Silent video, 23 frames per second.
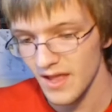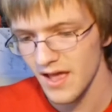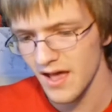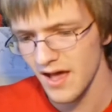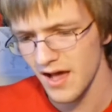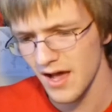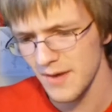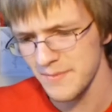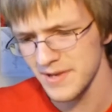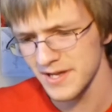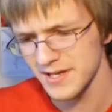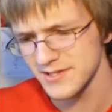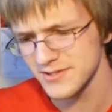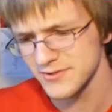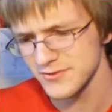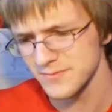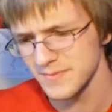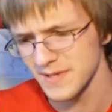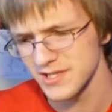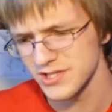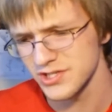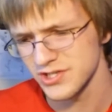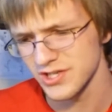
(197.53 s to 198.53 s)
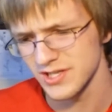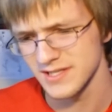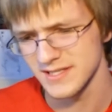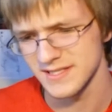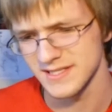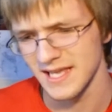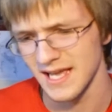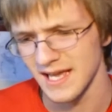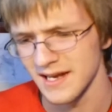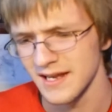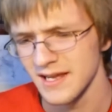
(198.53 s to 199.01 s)
He also
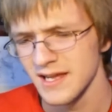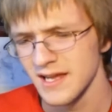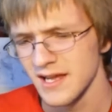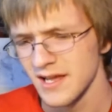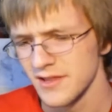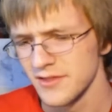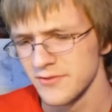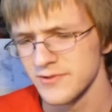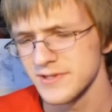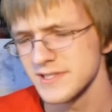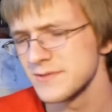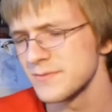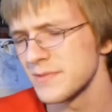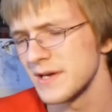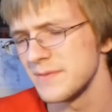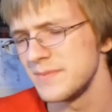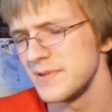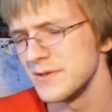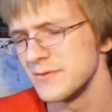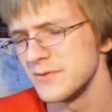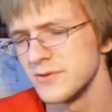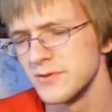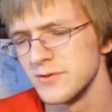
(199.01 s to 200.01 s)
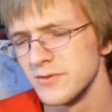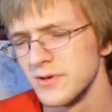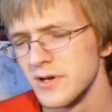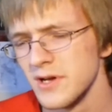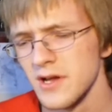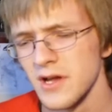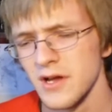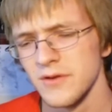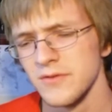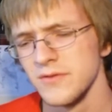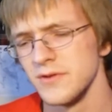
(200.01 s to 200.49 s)
mentions that the reason why people,
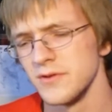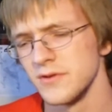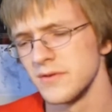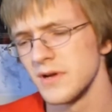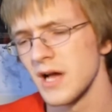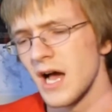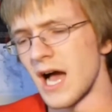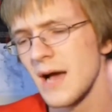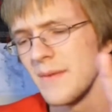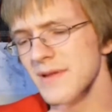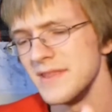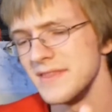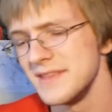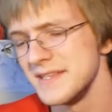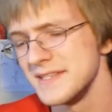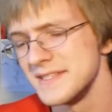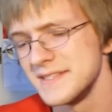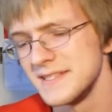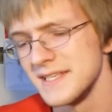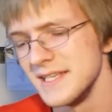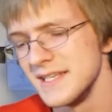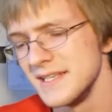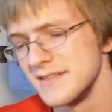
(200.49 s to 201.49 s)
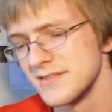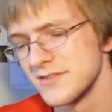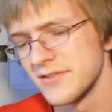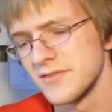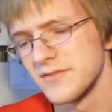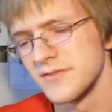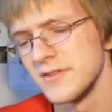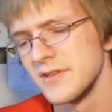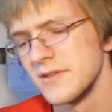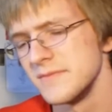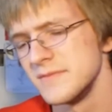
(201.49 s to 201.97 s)
you know, comment these things
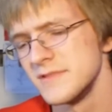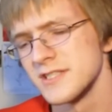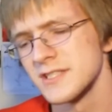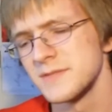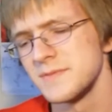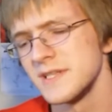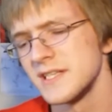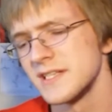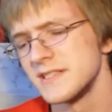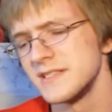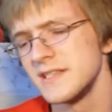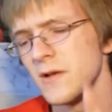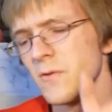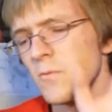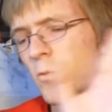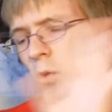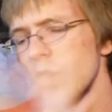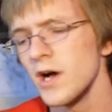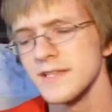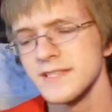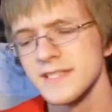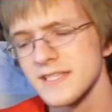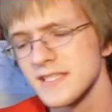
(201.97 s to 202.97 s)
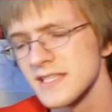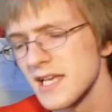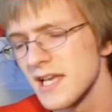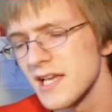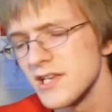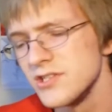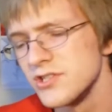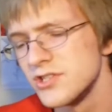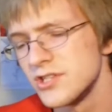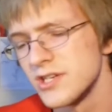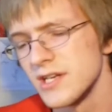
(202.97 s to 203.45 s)
are just because they want
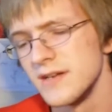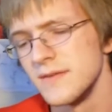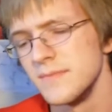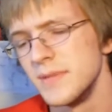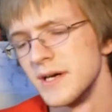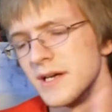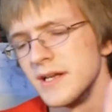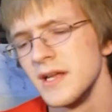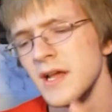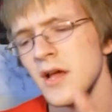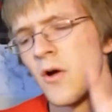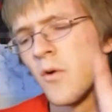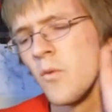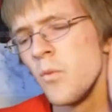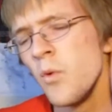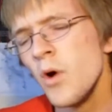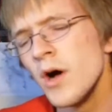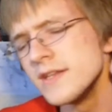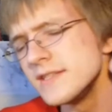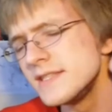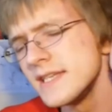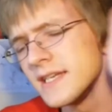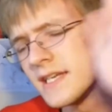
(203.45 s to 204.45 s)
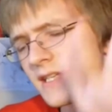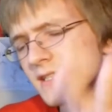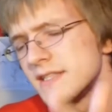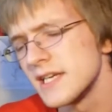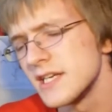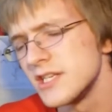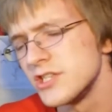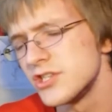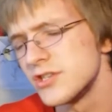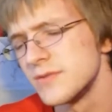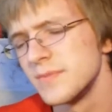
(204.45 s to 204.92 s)
attention, but wanting
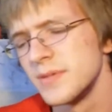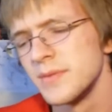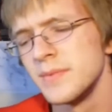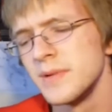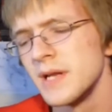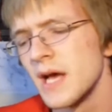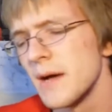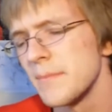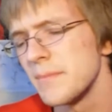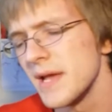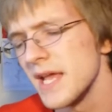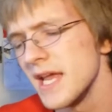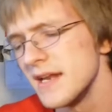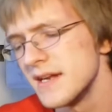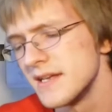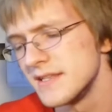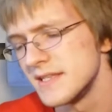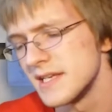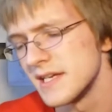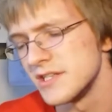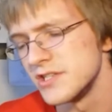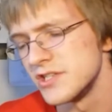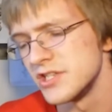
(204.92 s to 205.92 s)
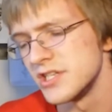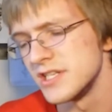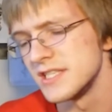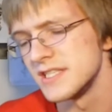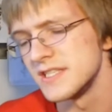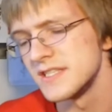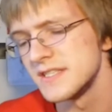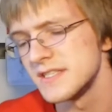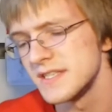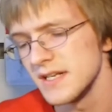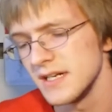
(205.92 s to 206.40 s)
attention but not paying attention is
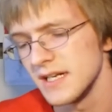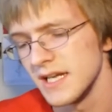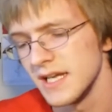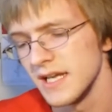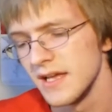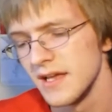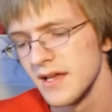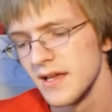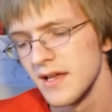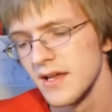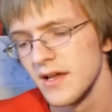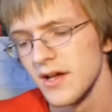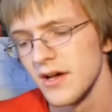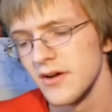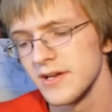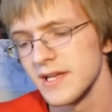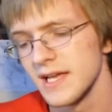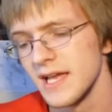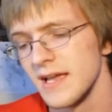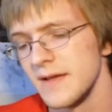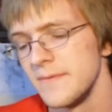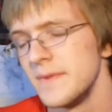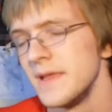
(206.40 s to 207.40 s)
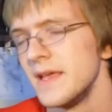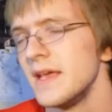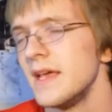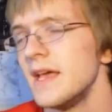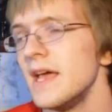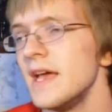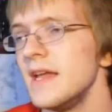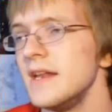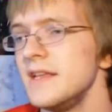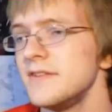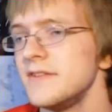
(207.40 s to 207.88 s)
silly. Okay,
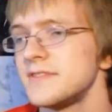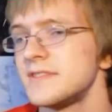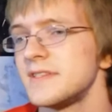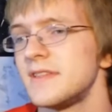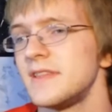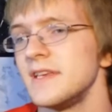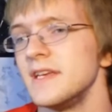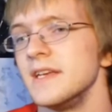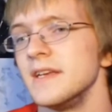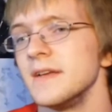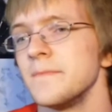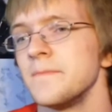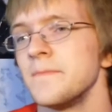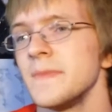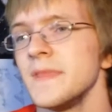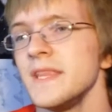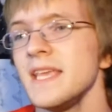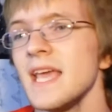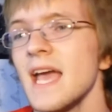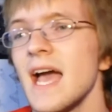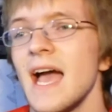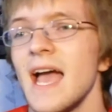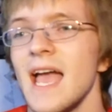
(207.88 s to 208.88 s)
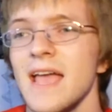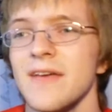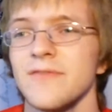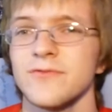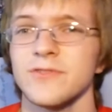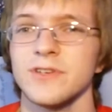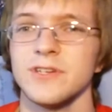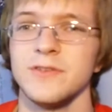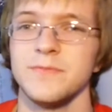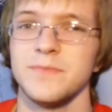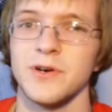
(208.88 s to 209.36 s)
and here's the thing. Yeah,
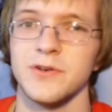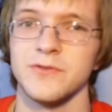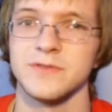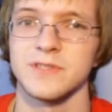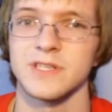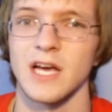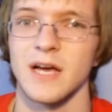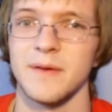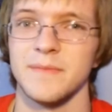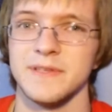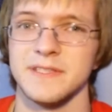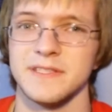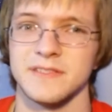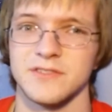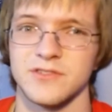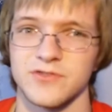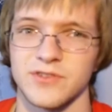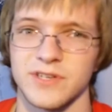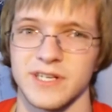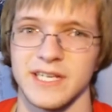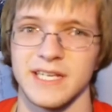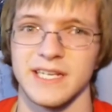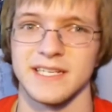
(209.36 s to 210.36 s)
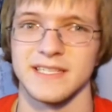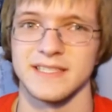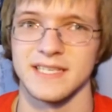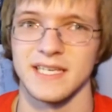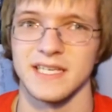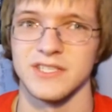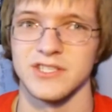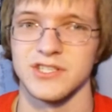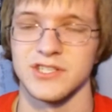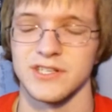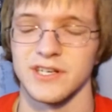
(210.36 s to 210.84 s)
everyone who posts comments is trying to get
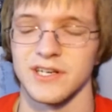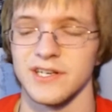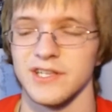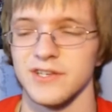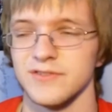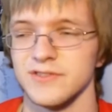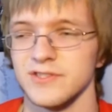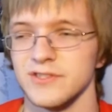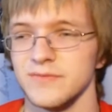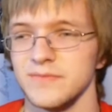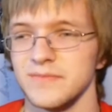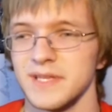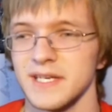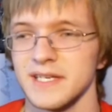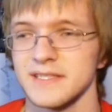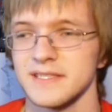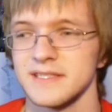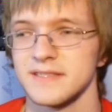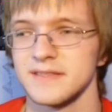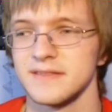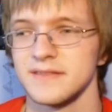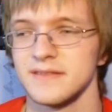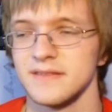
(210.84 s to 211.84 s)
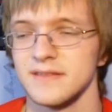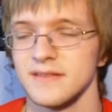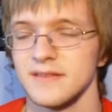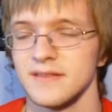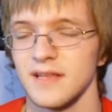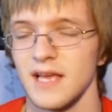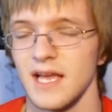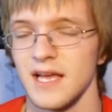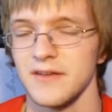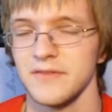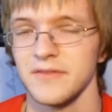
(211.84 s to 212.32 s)
attention on YouTube. That's
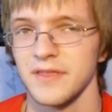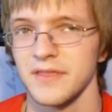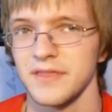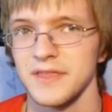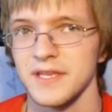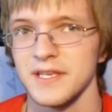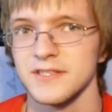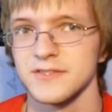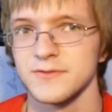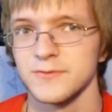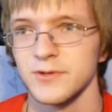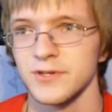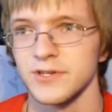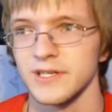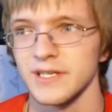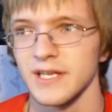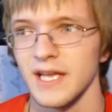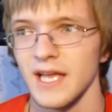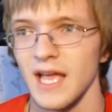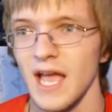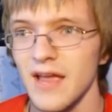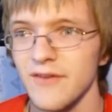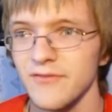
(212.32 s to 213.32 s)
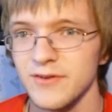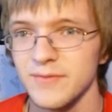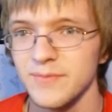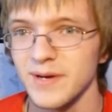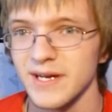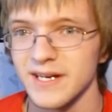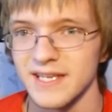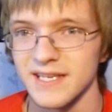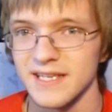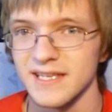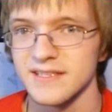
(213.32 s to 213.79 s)
how the things work.
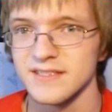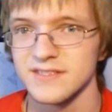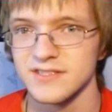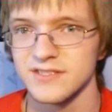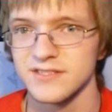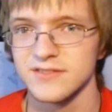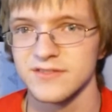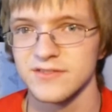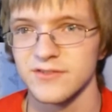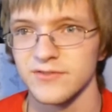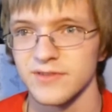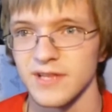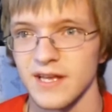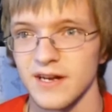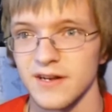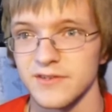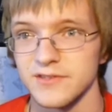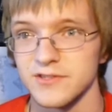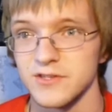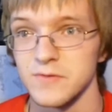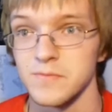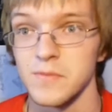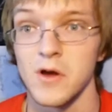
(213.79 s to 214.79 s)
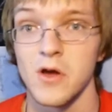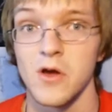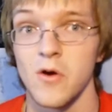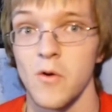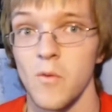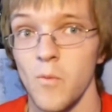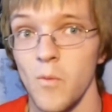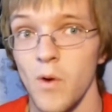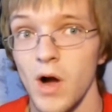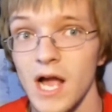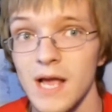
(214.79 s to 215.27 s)
Everybody is just doing that on YouTube.
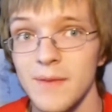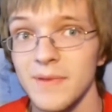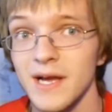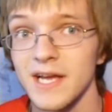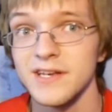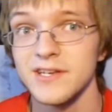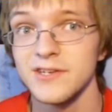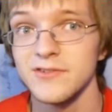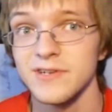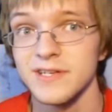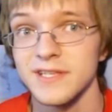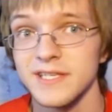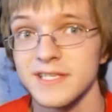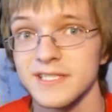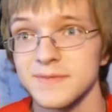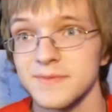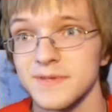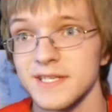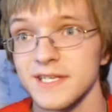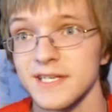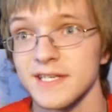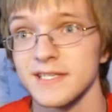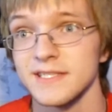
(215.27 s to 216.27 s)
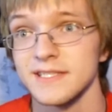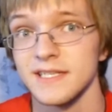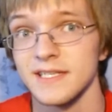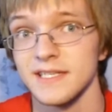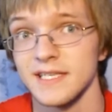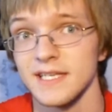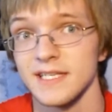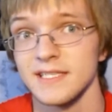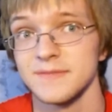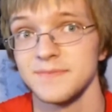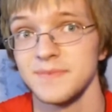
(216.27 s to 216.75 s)
Why am I doing this? Because
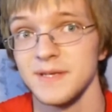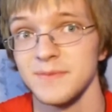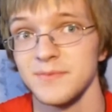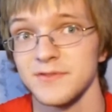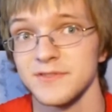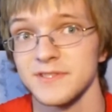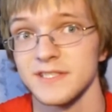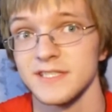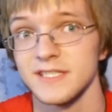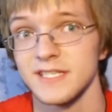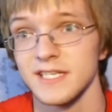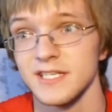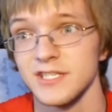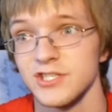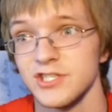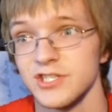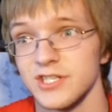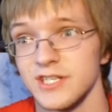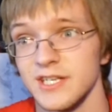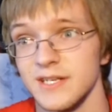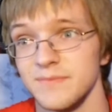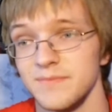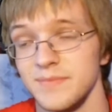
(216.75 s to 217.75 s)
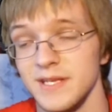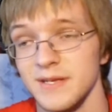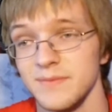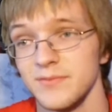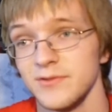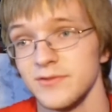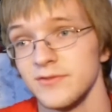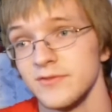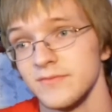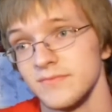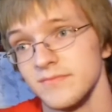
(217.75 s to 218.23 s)
it gets people's attention, and
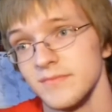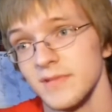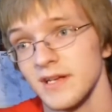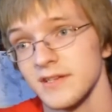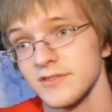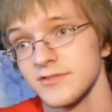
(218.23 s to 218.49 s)
people